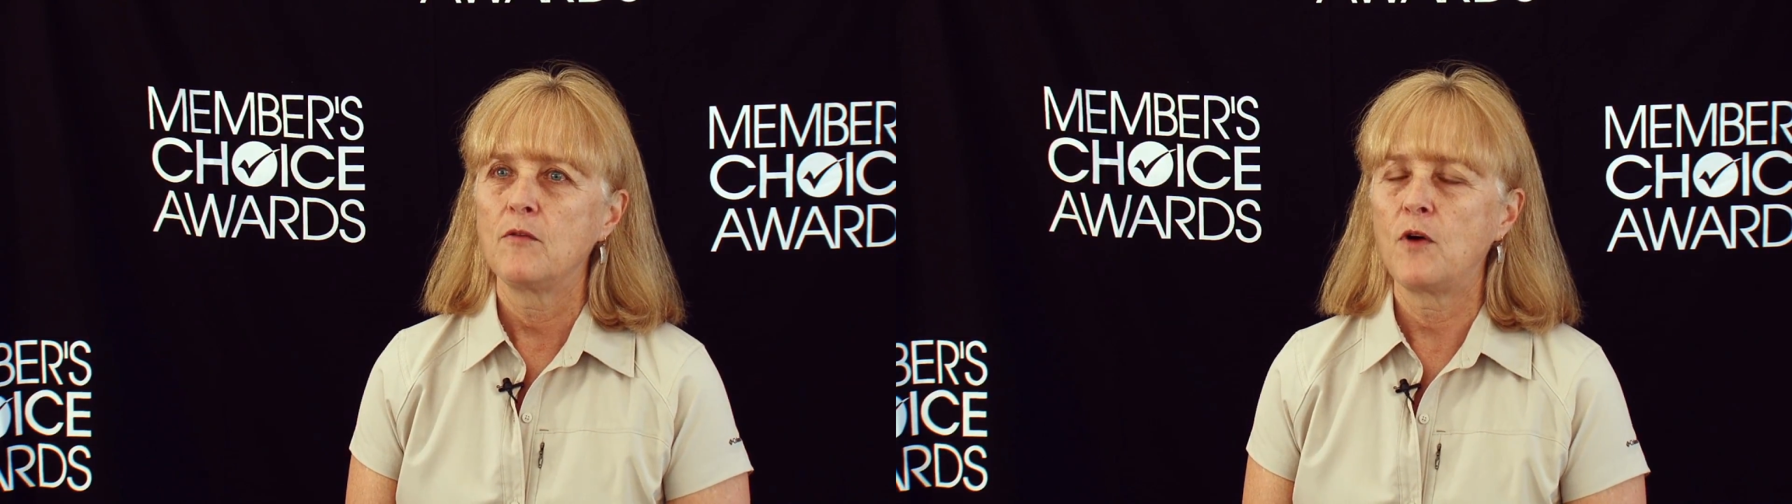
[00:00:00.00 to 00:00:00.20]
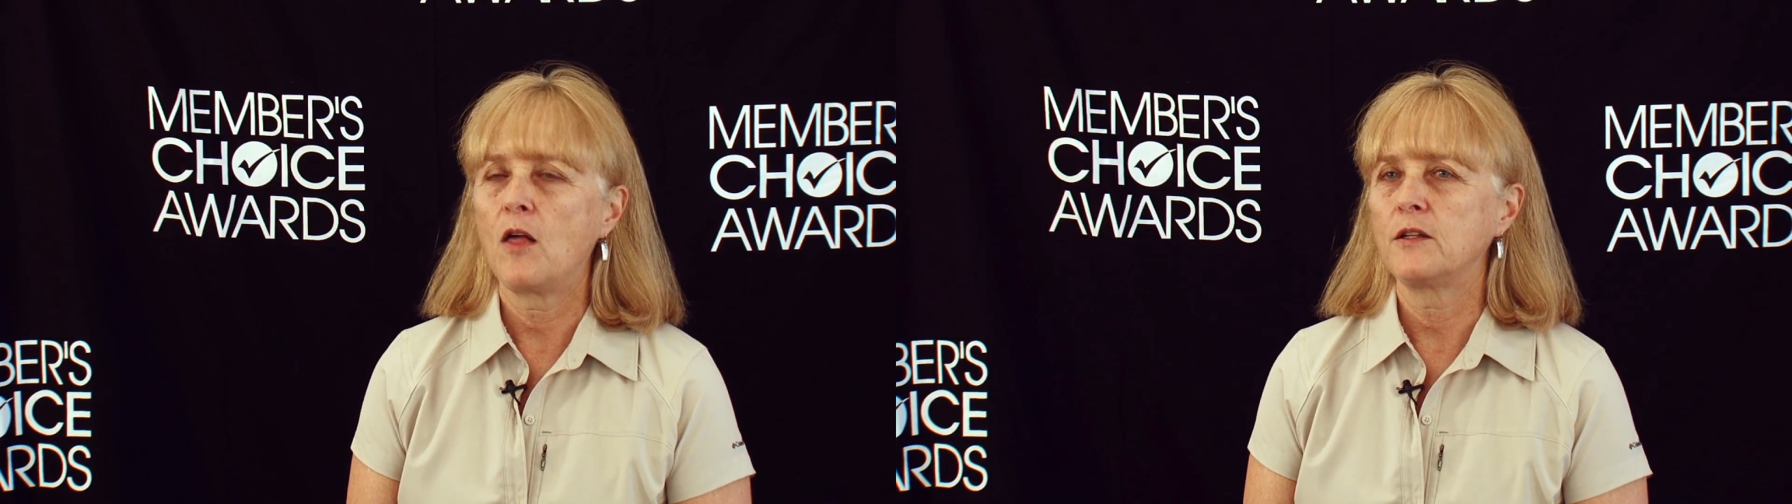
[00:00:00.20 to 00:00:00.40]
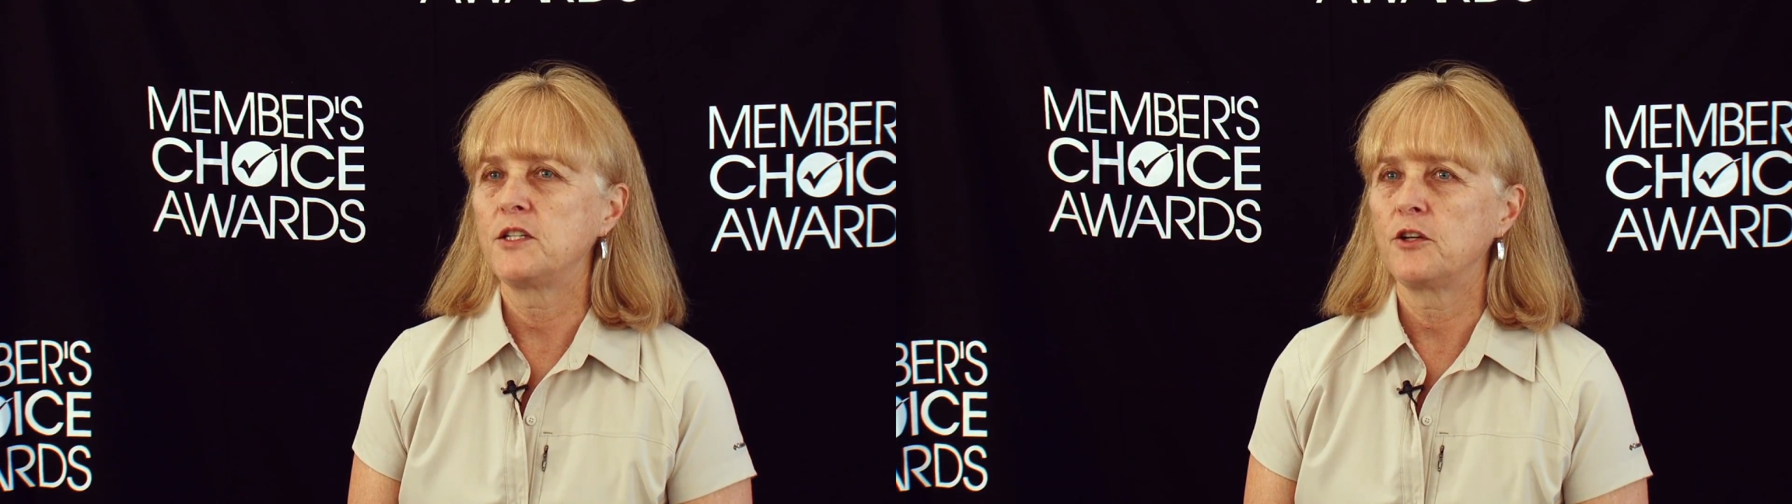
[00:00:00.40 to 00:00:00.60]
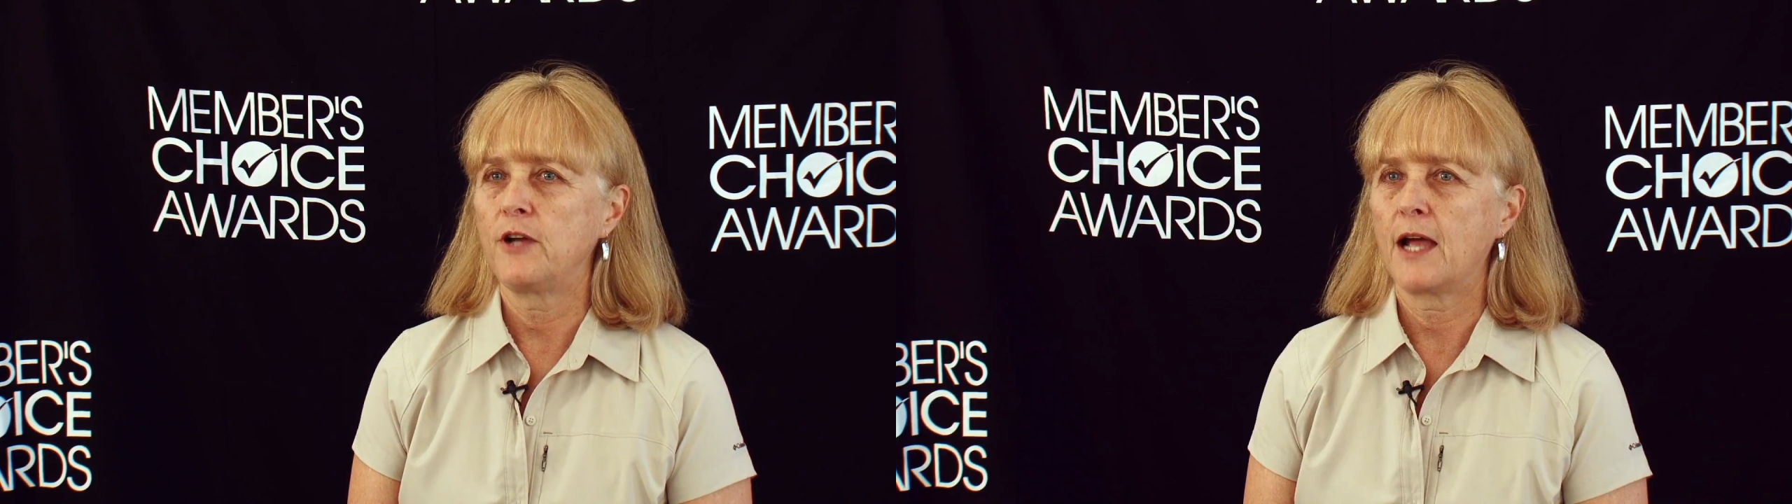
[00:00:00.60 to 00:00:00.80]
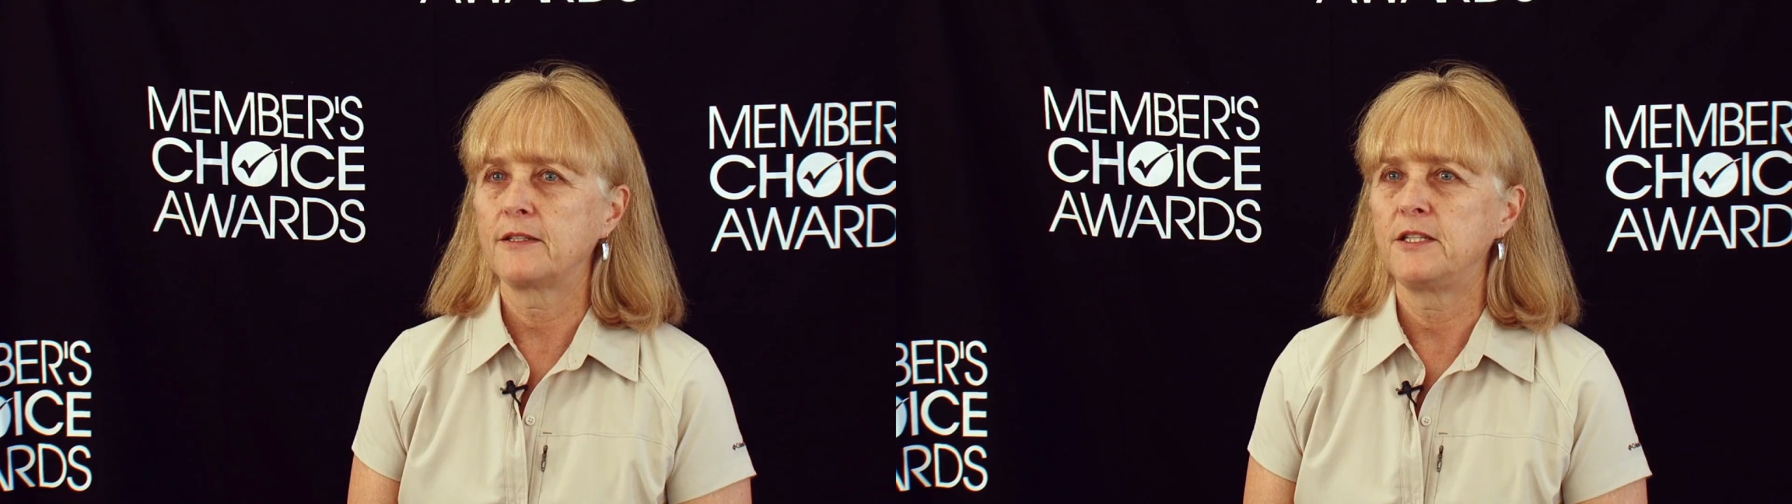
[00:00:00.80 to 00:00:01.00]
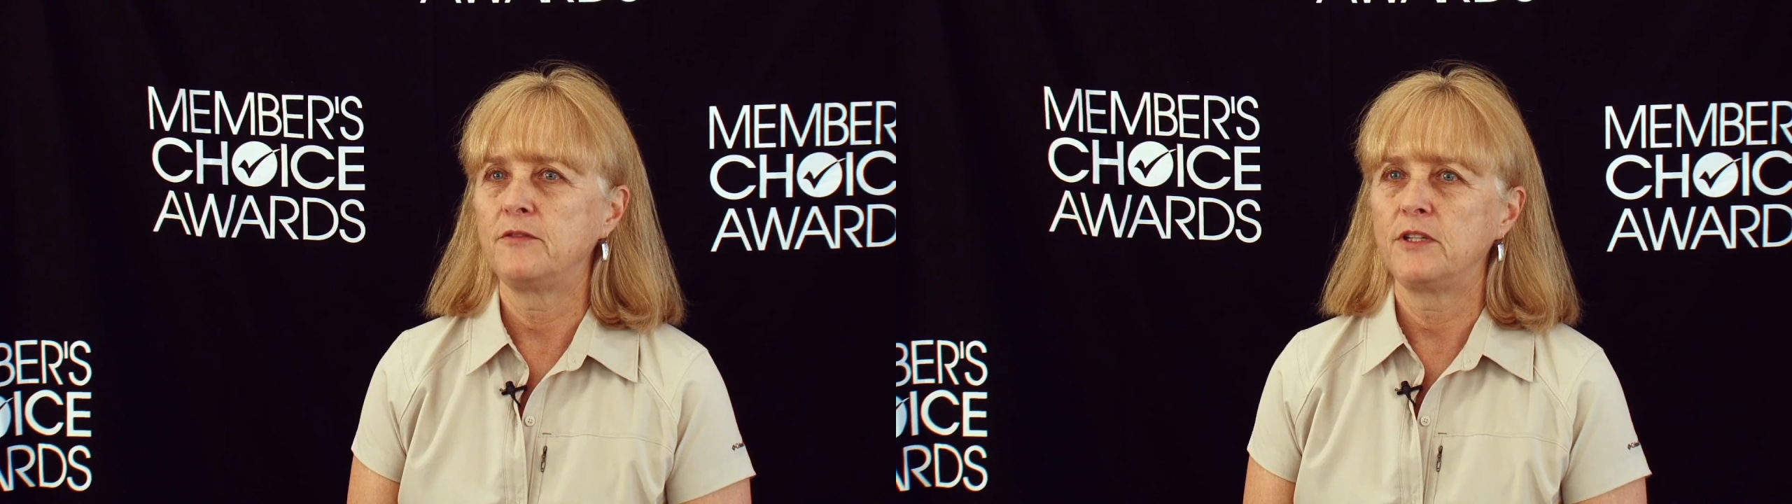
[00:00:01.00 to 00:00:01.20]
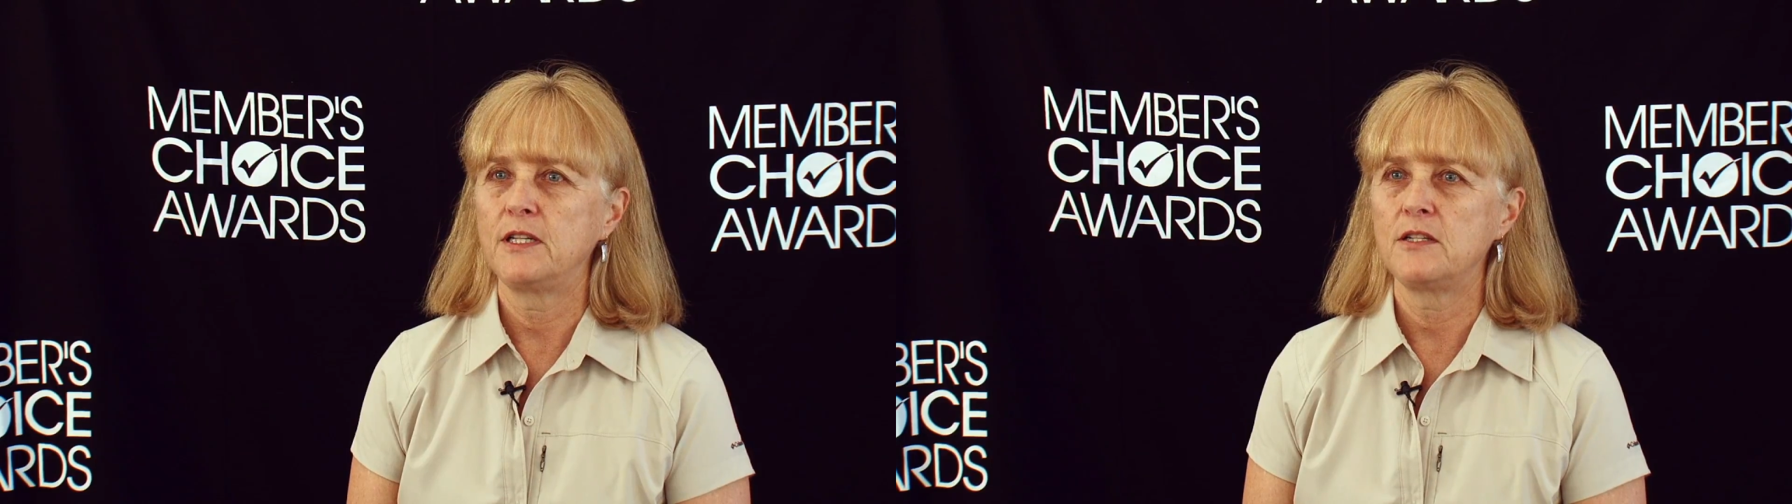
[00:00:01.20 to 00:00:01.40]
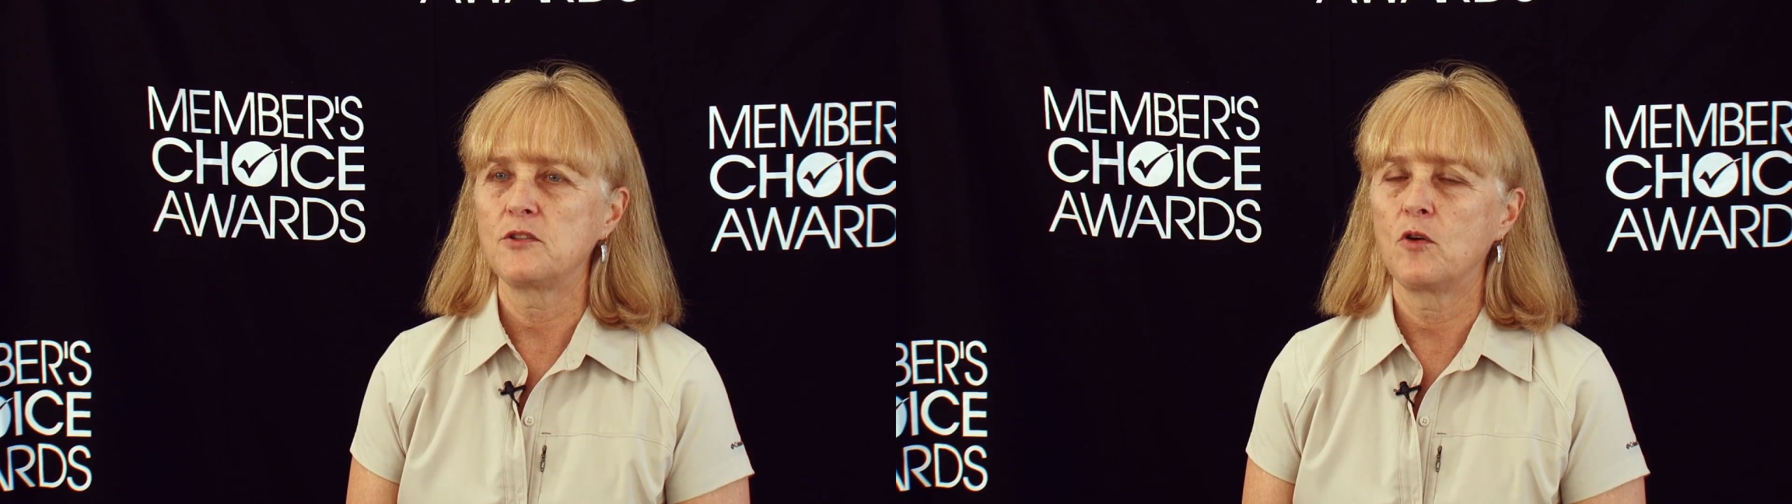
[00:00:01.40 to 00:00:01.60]
volunteer
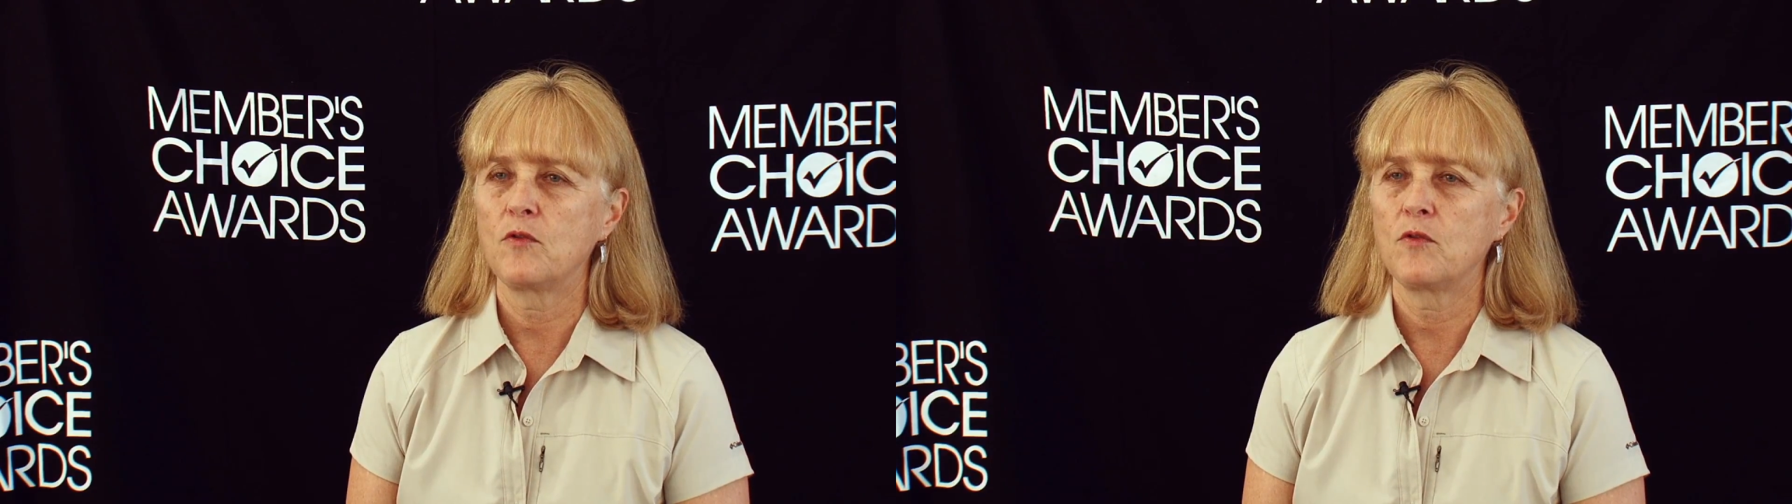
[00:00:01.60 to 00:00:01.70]
activities